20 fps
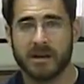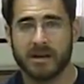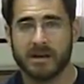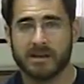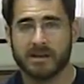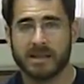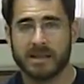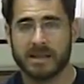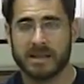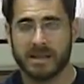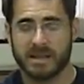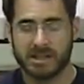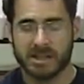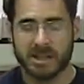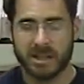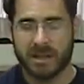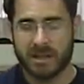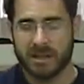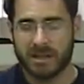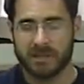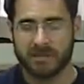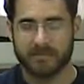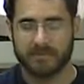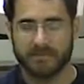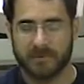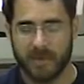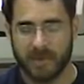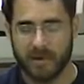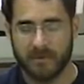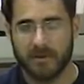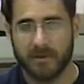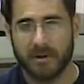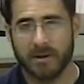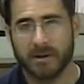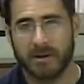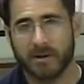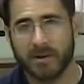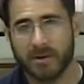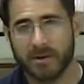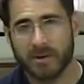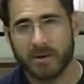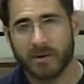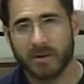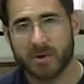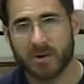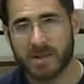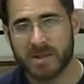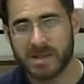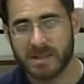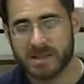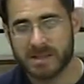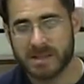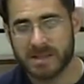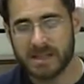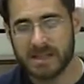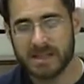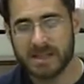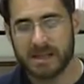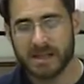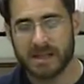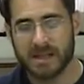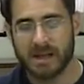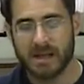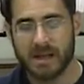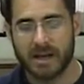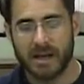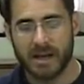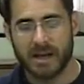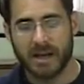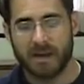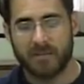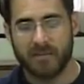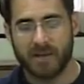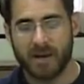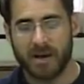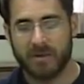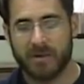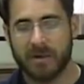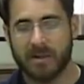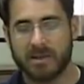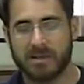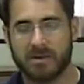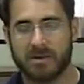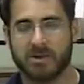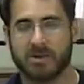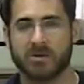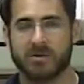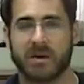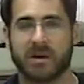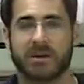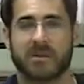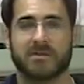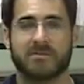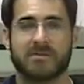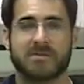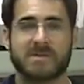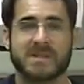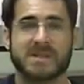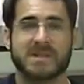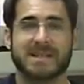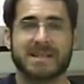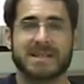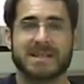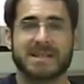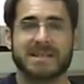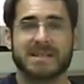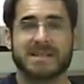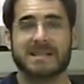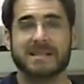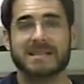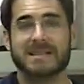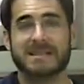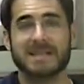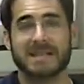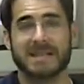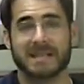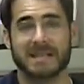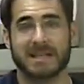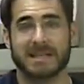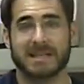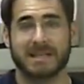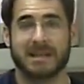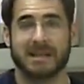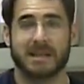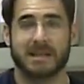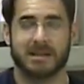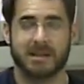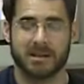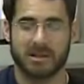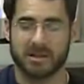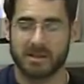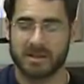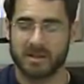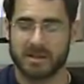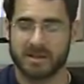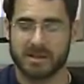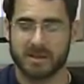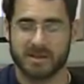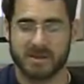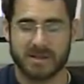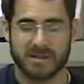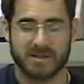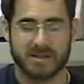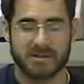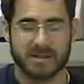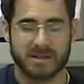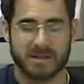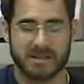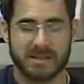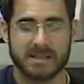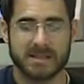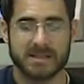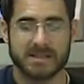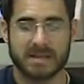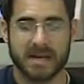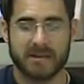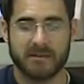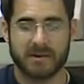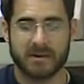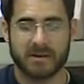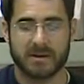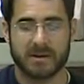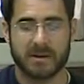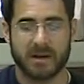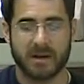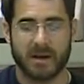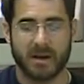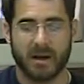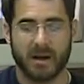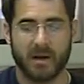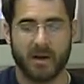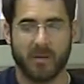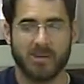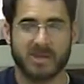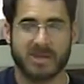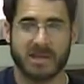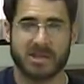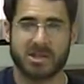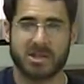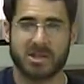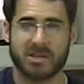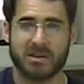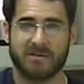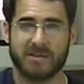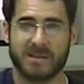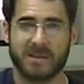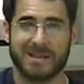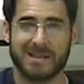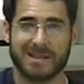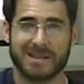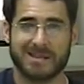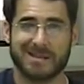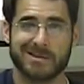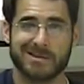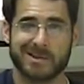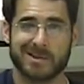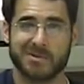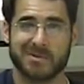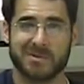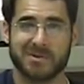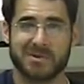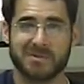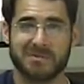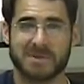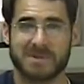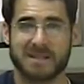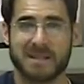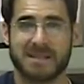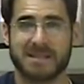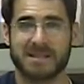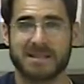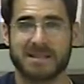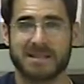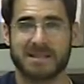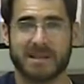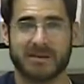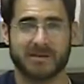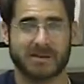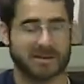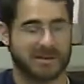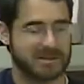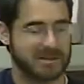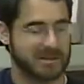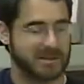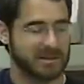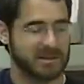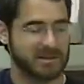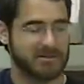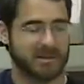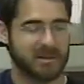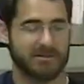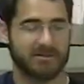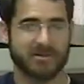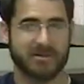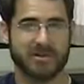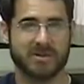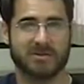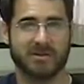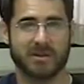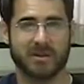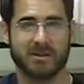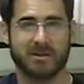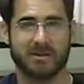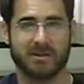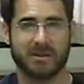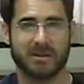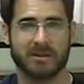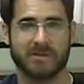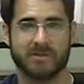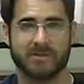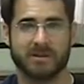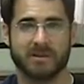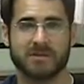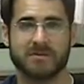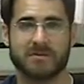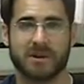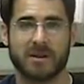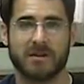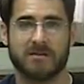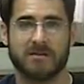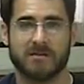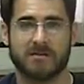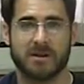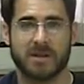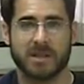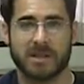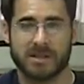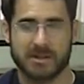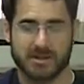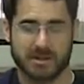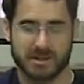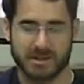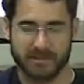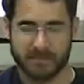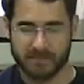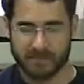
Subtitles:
Take that G, and we're going to go on to progression T. Now we get to go directly from C to D. Now you could substitute in D7. It's actually, I find it easier to switch from C to D7 because you can leave that first finger on the first fret of the B string.